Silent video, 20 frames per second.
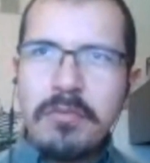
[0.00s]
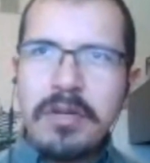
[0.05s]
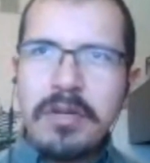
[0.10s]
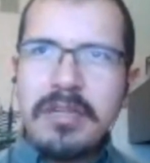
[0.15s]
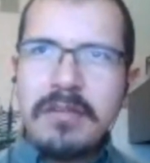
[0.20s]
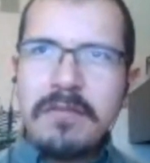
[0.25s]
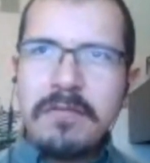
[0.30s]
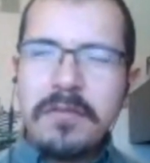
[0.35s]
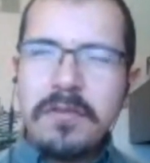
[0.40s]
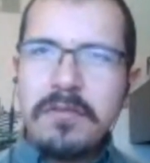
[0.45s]

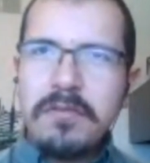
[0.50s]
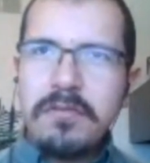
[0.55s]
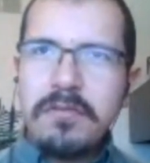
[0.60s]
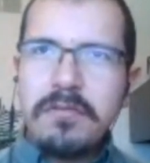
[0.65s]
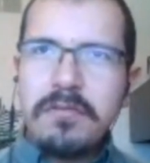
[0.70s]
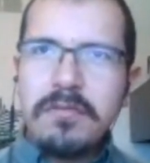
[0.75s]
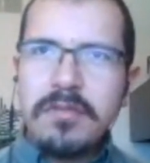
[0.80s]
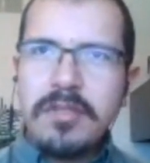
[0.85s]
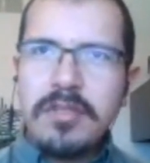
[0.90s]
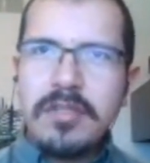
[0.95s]
What if
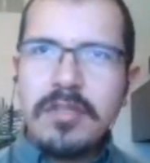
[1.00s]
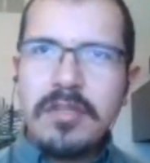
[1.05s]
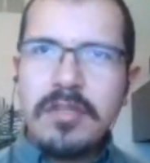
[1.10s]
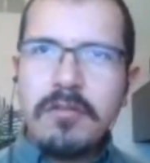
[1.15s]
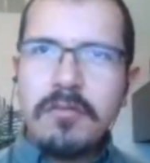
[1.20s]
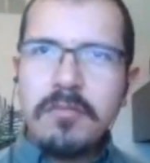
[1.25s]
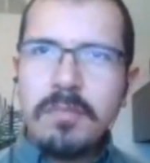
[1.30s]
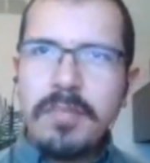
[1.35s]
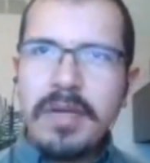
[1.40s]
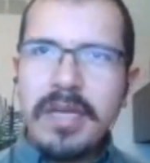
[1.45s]
you
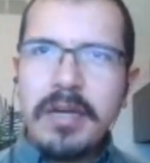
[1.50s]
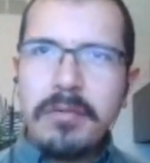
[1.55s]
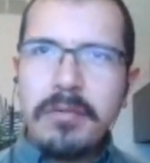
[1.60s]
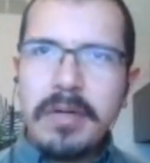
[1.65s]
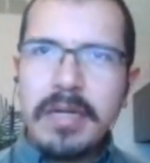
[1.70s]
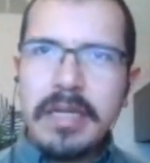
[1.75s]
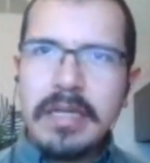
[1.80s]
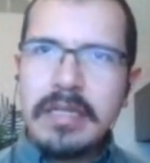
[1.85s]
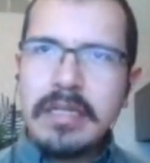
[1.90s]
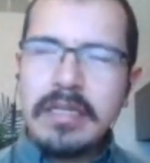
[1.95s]
don't pay
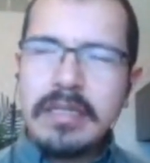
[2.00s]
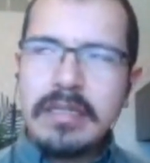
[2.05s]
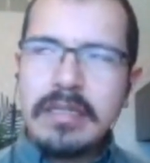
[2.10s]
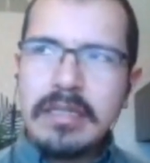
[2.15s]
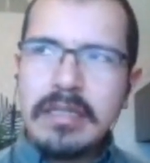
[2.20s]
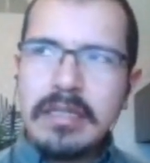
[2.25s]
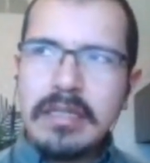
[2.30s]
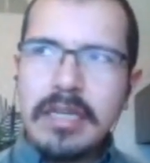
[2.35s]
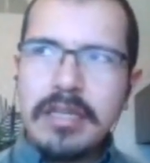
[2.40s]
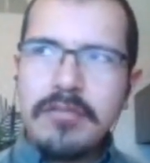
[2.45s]
rent?
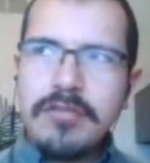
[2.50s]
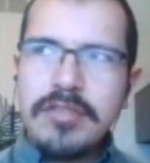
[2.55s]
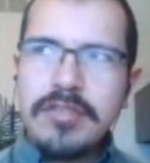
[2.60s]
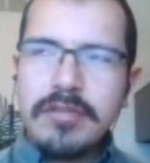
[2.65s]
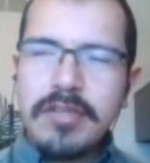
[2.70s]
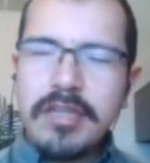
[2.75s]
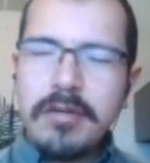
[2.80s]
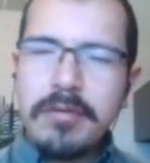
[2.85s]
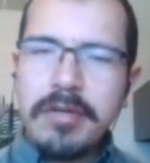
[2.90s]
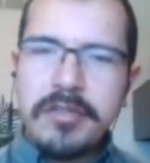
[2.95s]
Can you
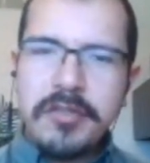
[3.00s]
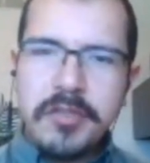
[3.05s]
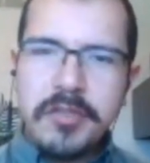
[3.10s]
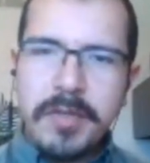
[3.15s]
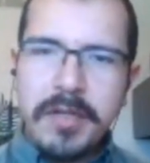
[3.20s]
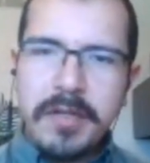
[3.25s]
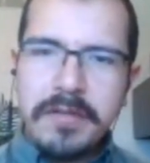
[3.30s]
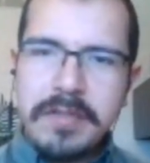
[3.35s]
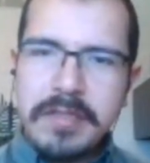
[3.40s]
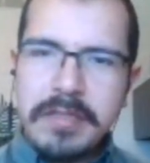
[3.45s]
still get a renter's
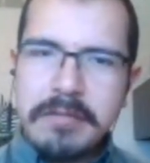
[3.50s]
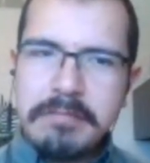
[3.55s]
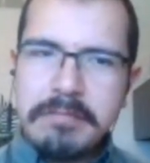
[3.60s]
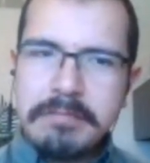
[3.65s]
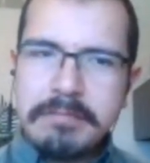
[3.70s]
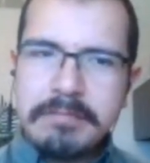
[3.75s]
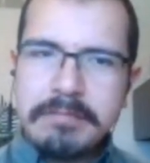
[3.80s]
policy?